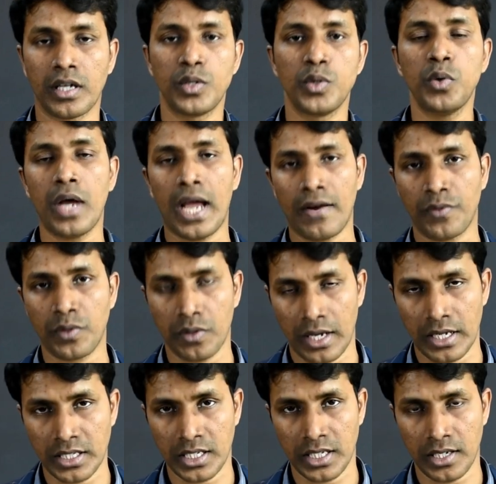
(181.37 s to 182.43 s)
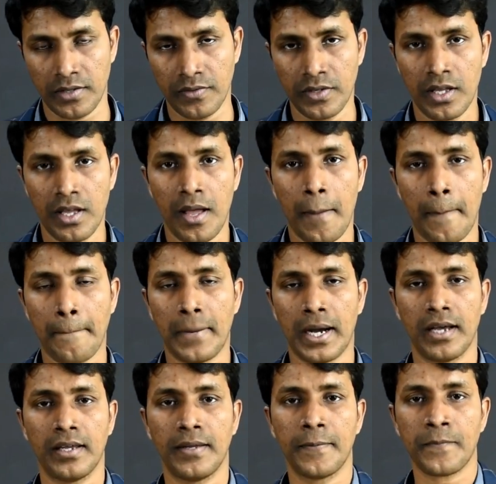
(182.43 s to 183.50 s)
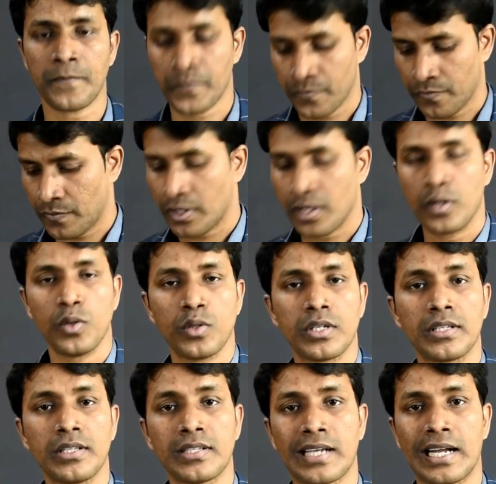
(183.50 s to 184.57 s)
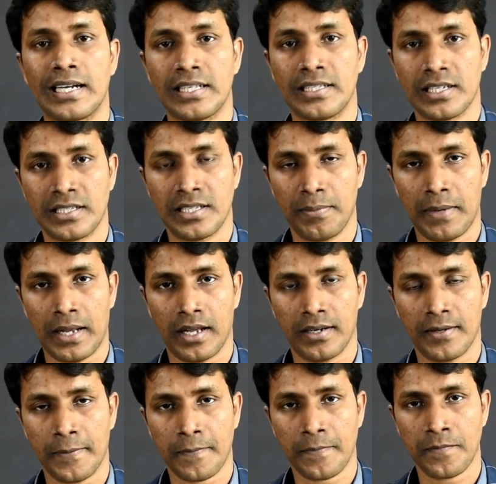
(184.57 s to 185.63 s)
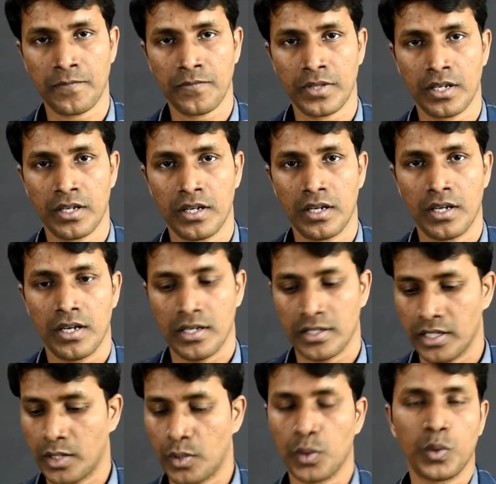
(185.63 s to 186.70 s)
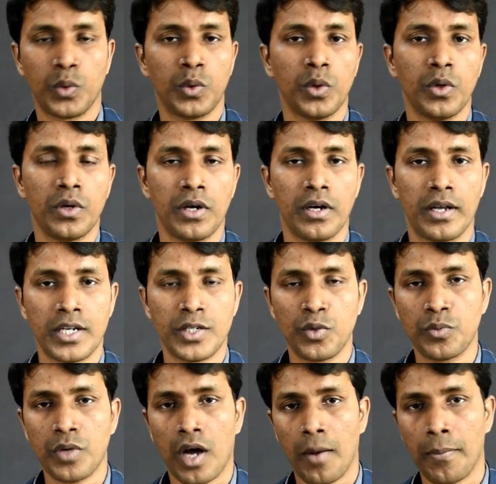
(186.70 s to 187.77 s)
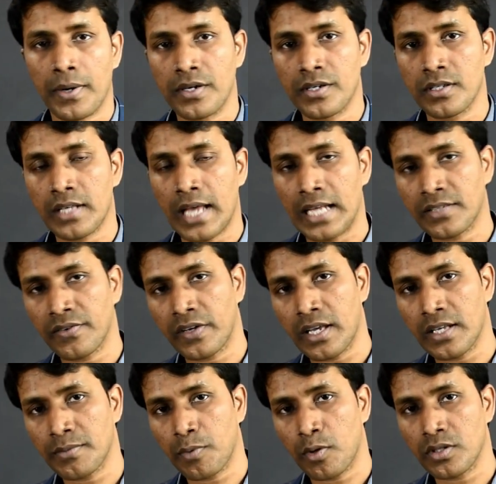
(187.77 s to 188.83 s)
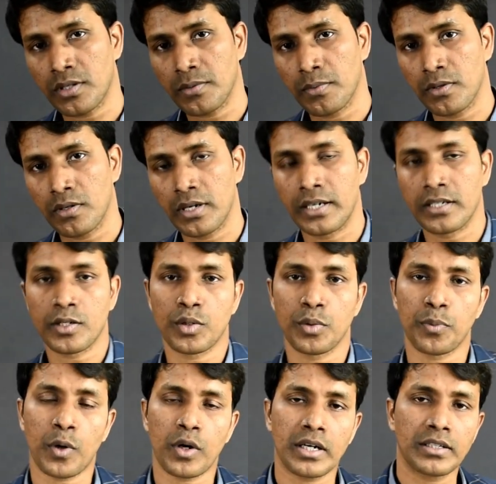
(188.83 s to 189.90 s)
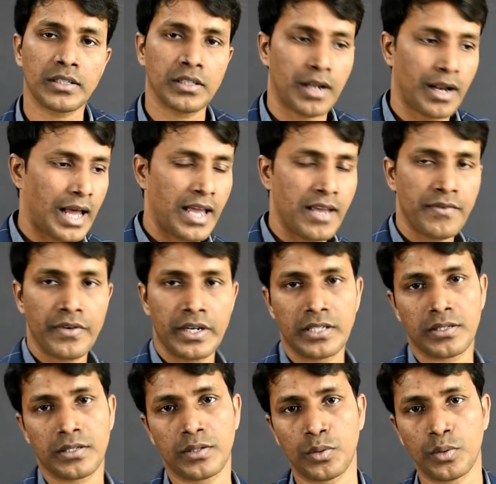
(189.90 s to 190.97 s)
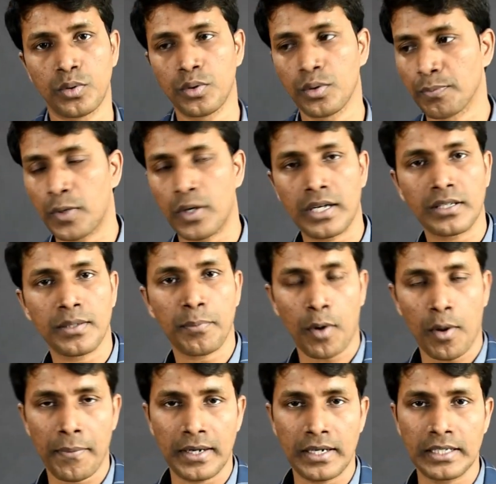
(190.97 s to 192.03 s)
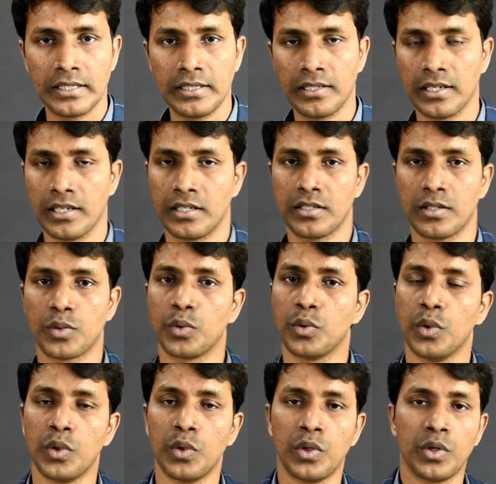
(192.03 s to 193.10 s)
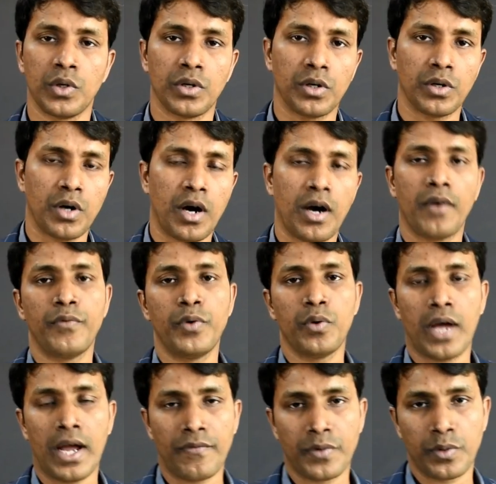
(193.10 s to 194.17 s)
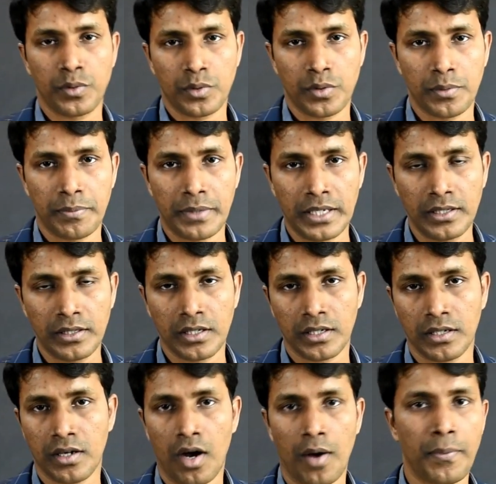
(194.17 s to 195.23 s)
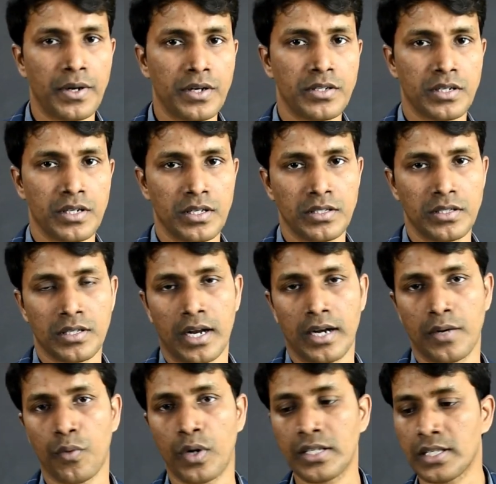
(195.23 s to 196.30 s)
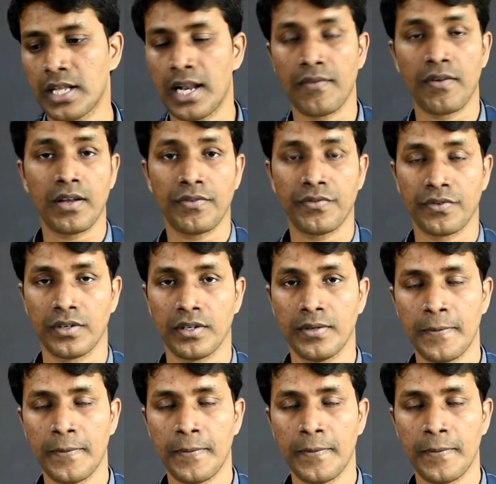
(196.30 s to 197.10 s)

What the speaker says: you have to achieve by using this contingency plan. Is it to resume the operations as quick as possible? It is to protect the life. It is to protect the property. It is to how you have to bring the operations, right? What is the level of